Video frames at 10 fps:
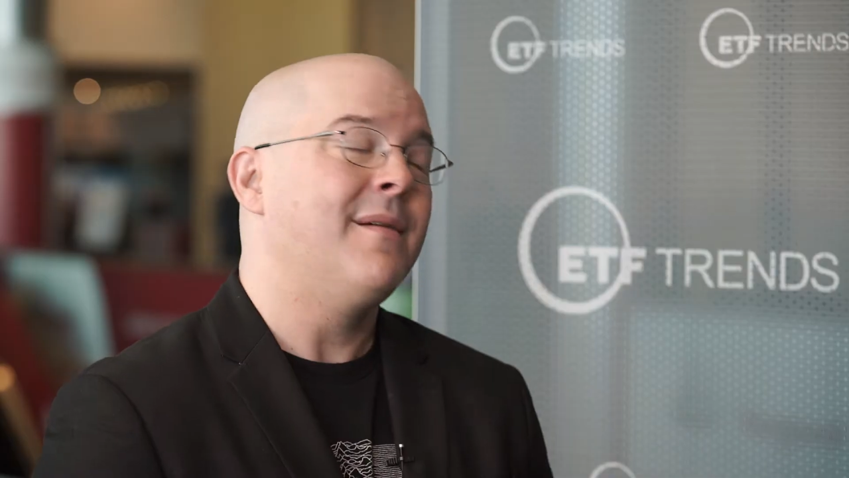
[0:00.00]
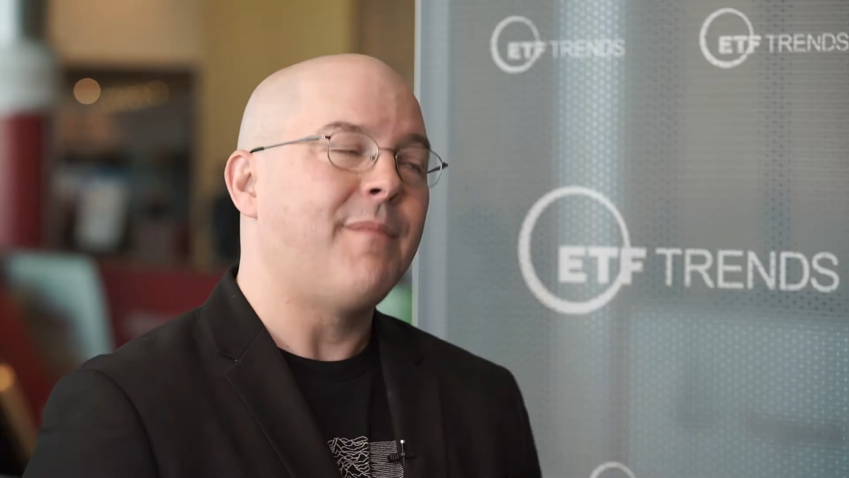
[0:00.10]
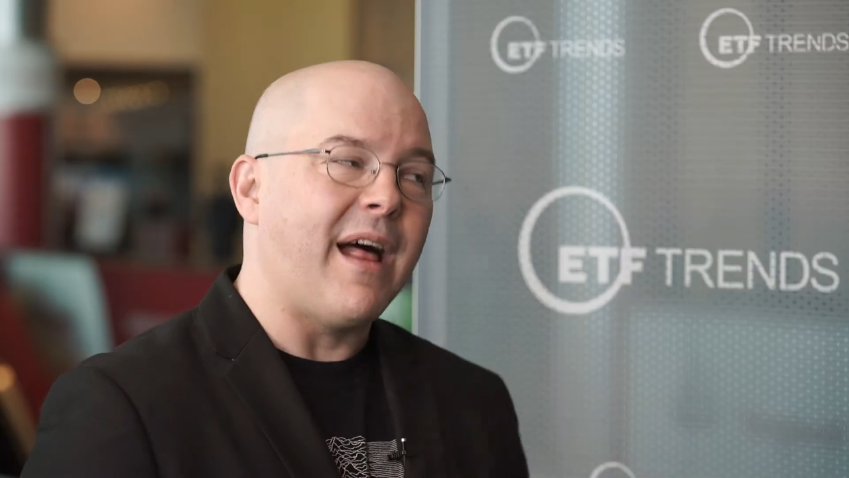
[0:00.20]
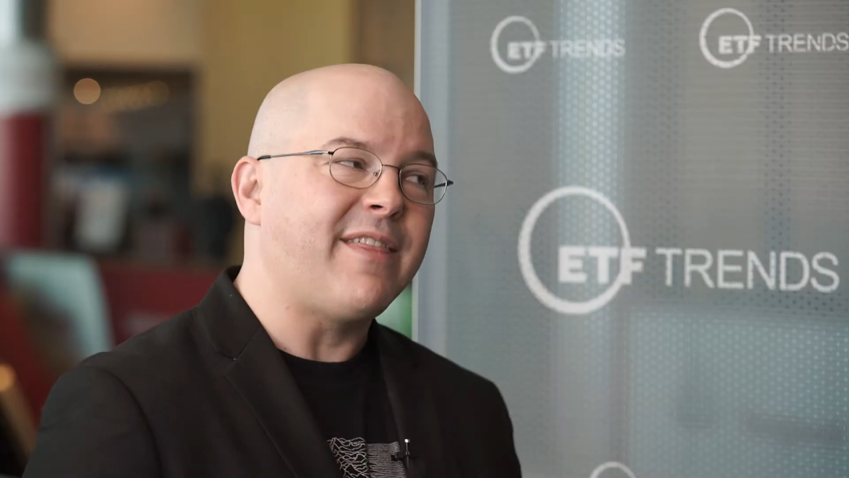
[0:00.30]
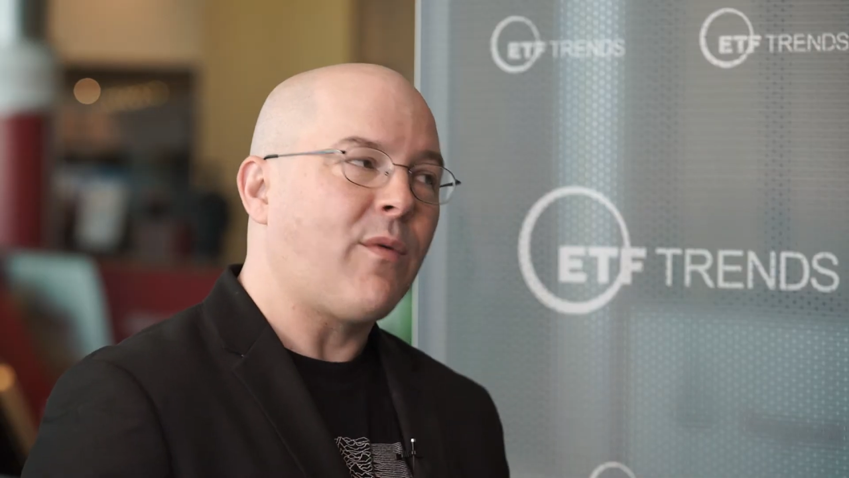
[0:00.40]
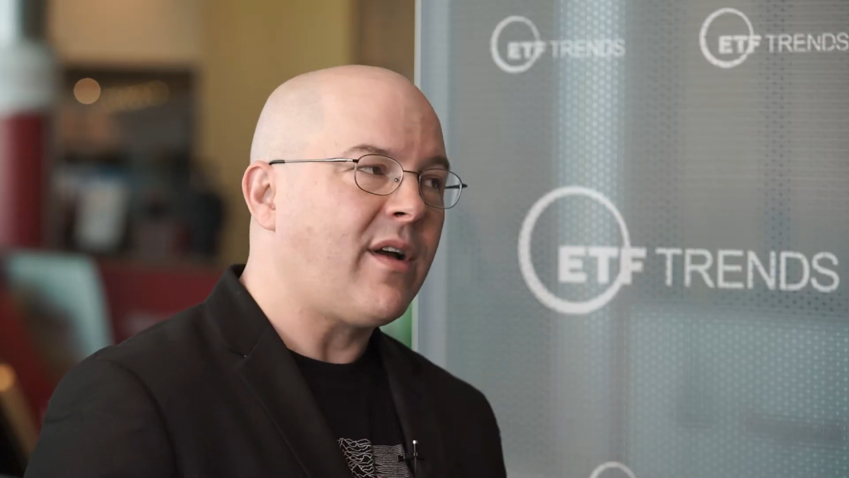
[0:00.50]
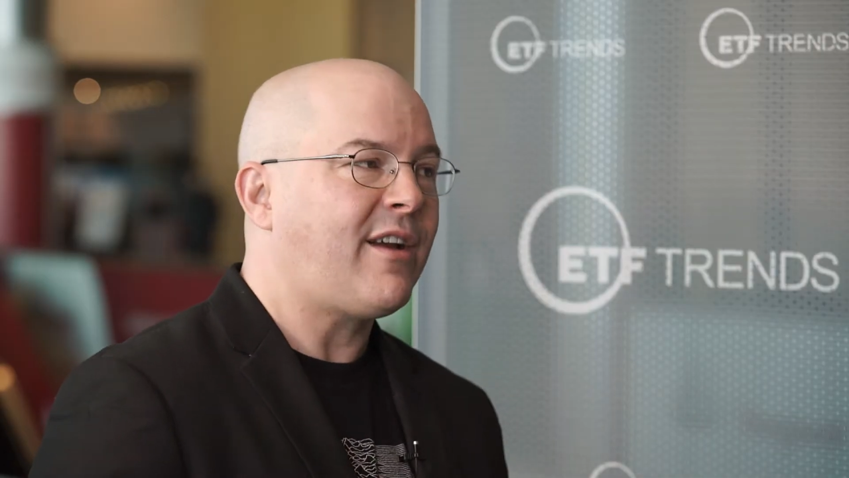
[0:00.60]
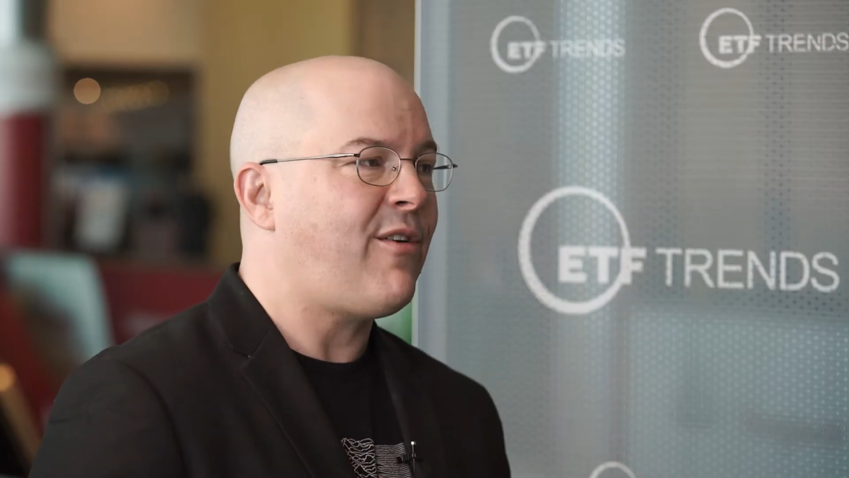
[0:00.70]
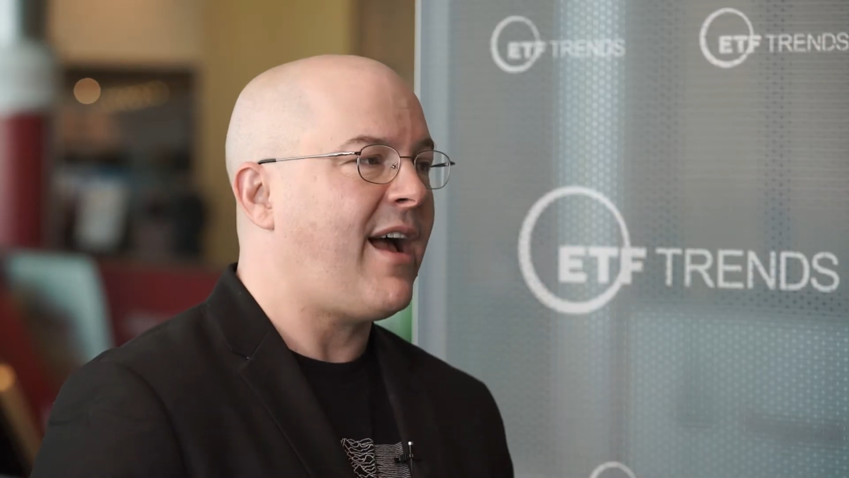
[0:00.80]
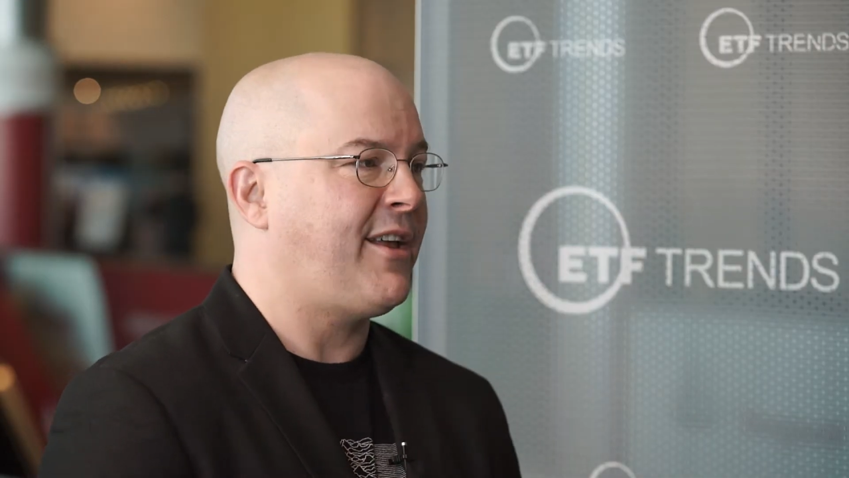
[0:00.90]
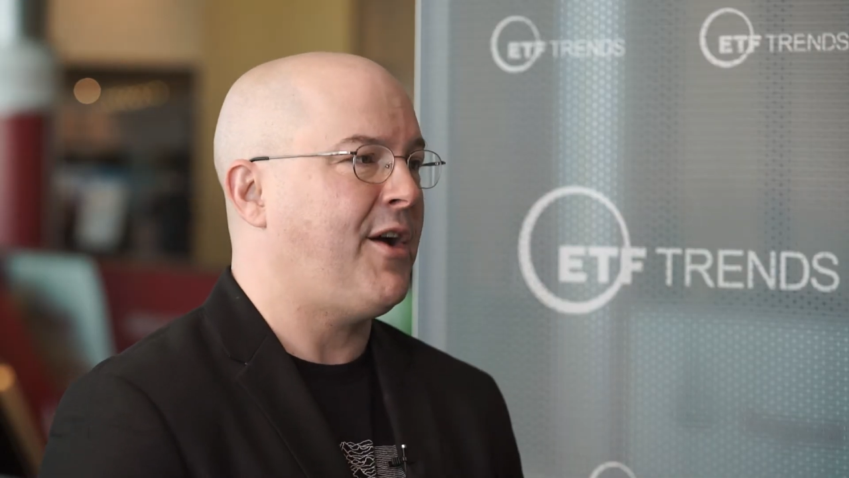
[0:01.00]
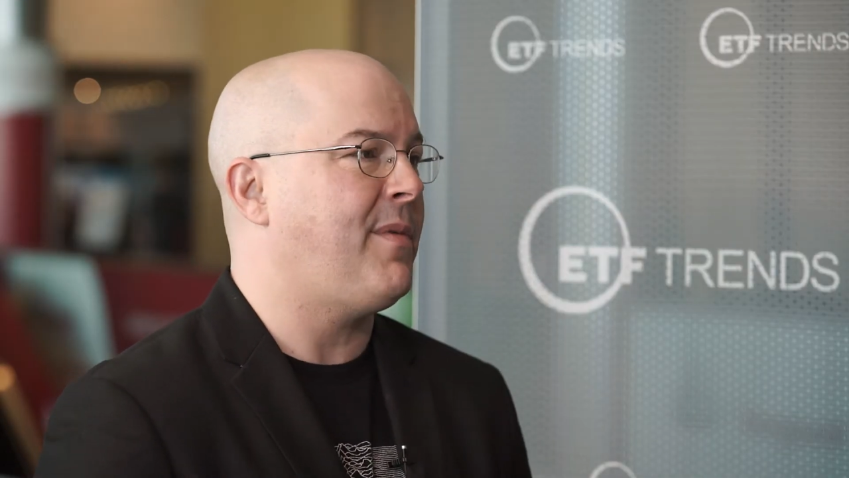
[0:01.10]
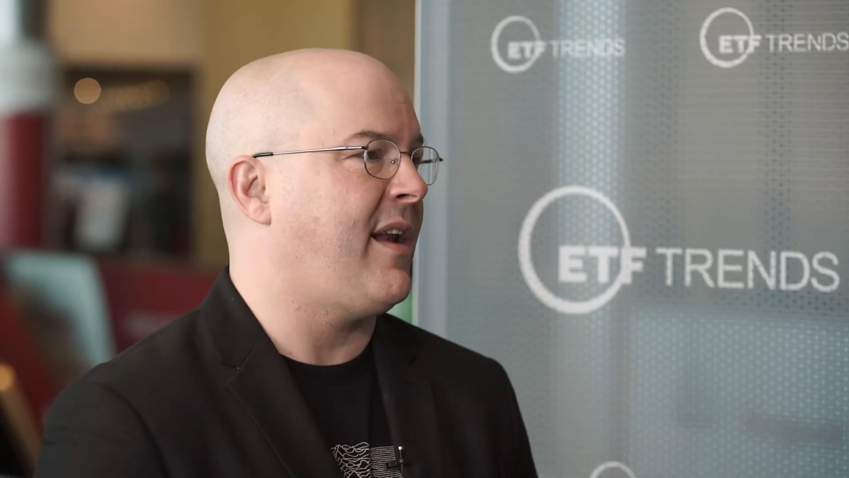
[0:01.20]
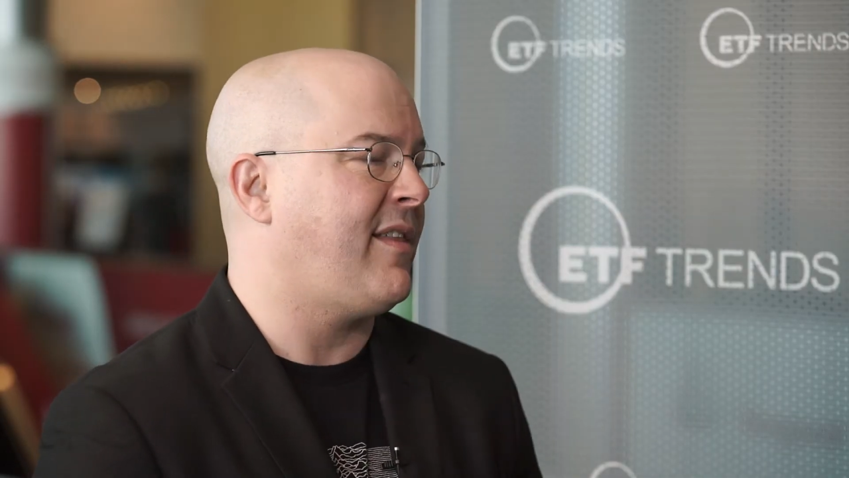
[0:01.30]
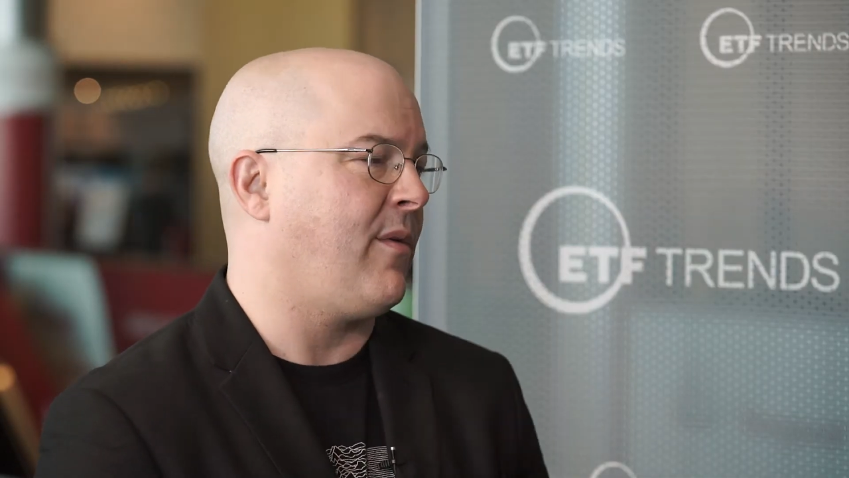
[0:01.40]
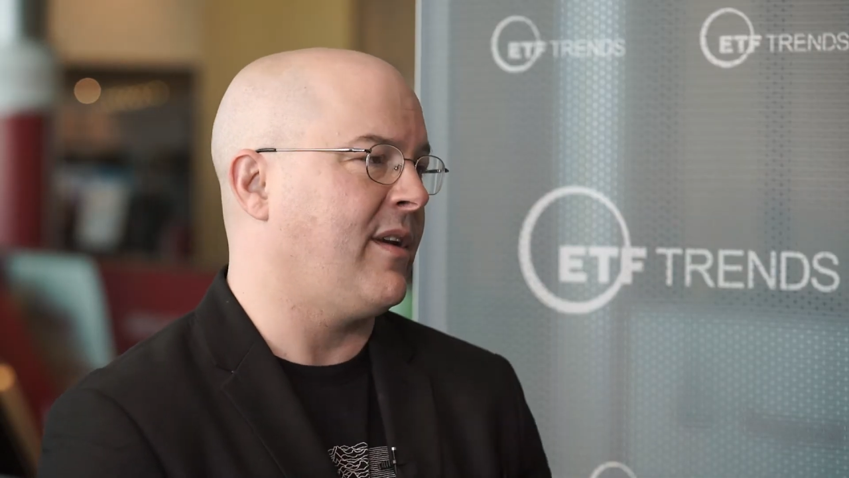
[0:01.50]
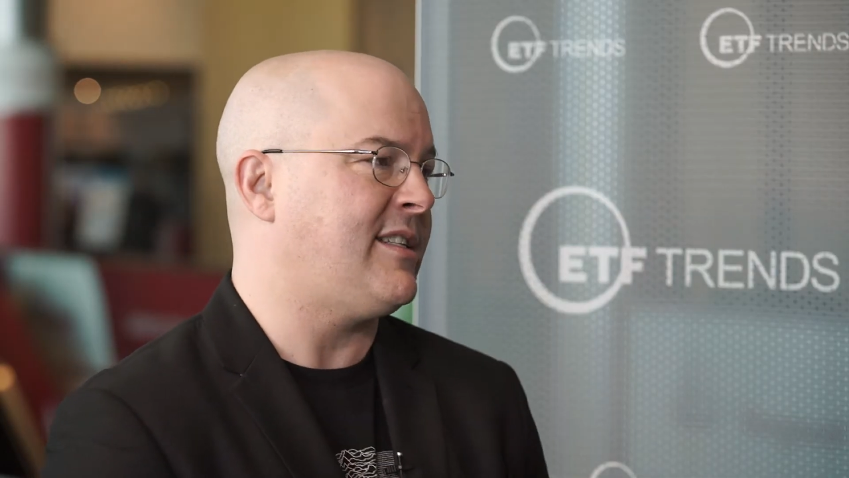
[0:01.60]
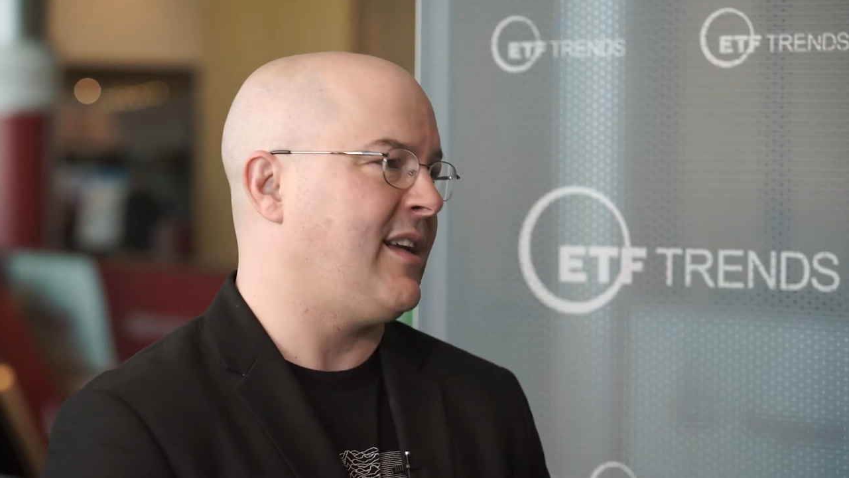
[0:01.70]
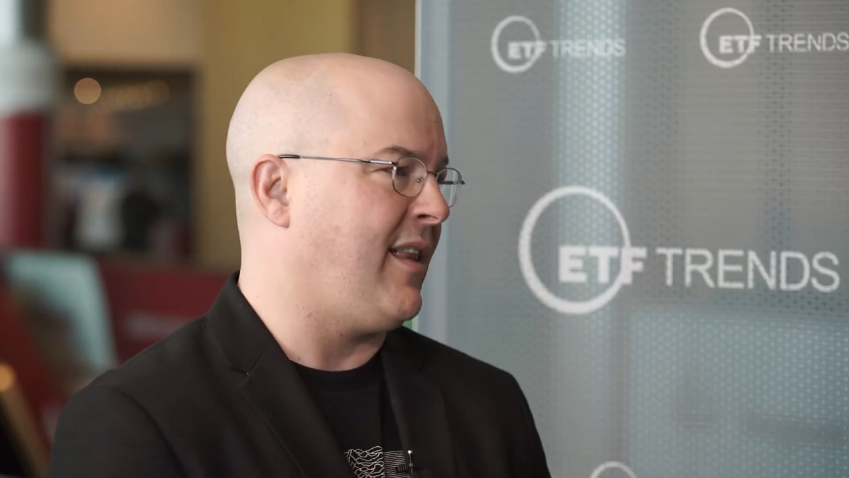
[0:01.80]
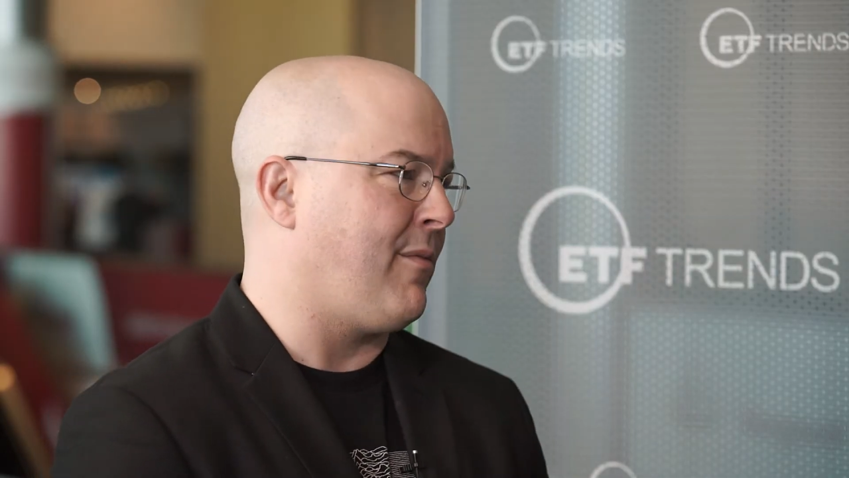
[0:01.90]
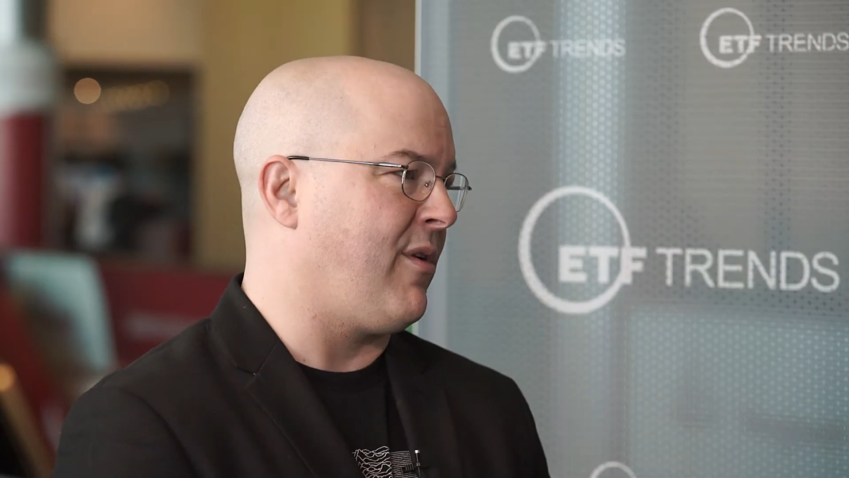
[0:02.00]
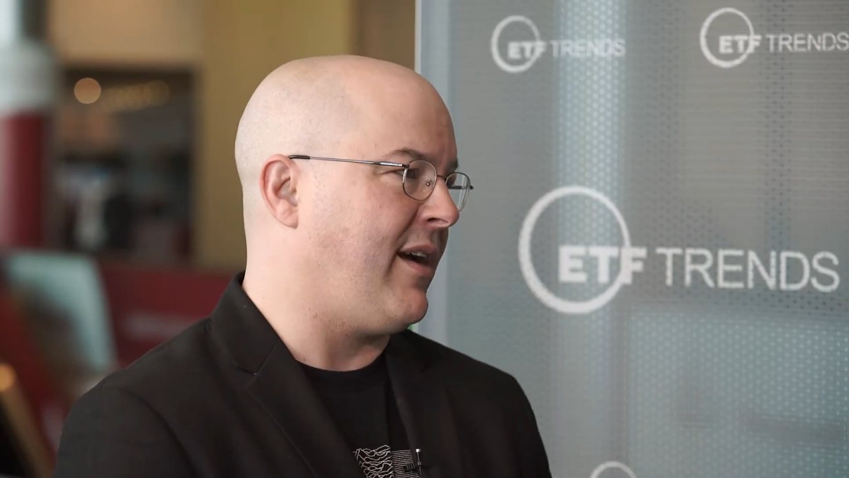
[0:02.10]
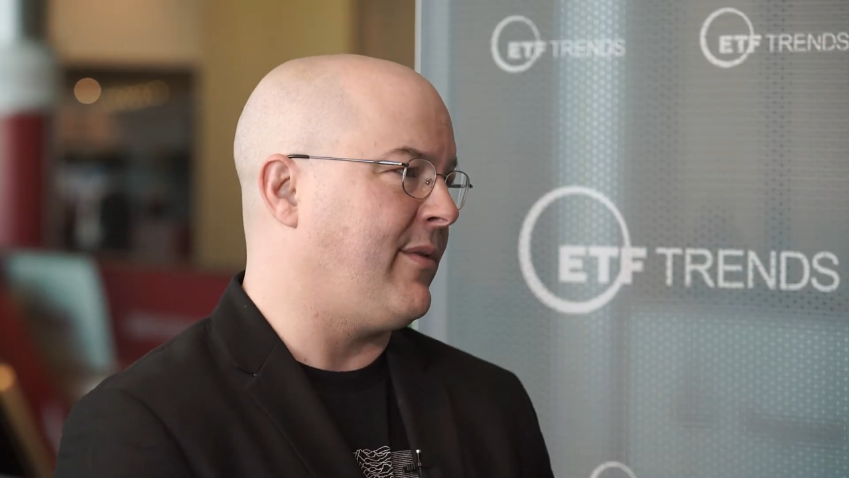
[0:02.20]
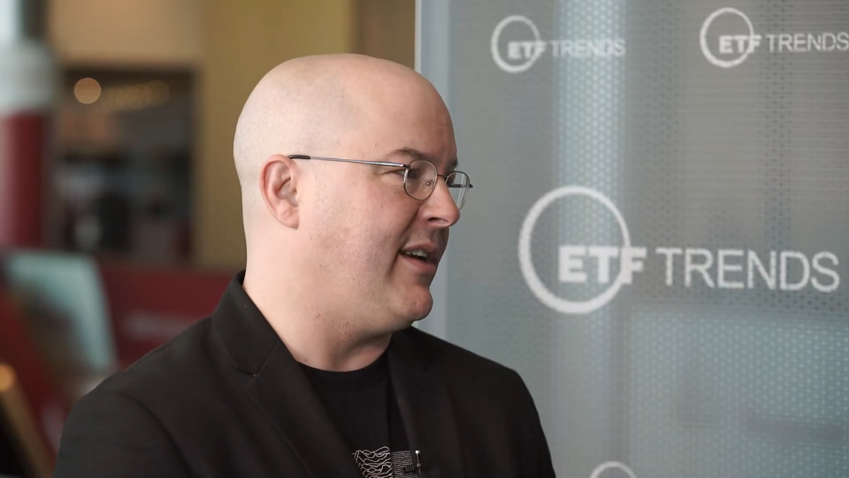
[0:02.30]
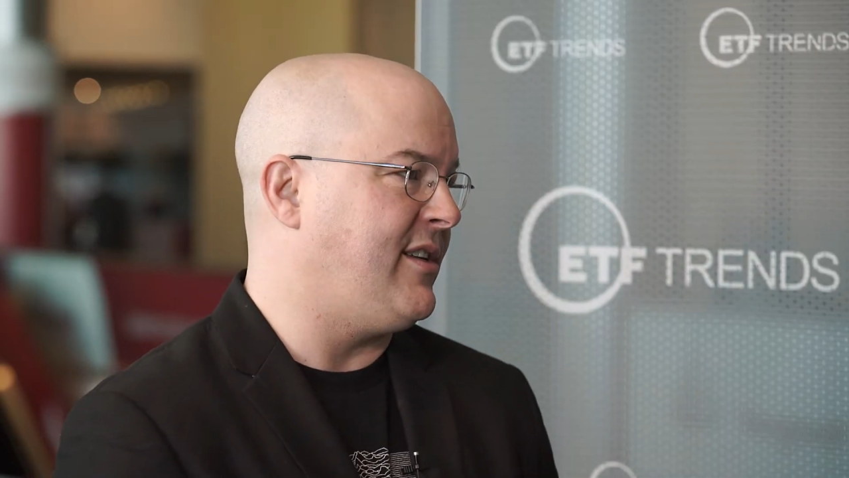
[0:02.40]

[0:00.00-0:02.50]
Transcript: I think we're going to crack it open. I think we're going to see a lot more equity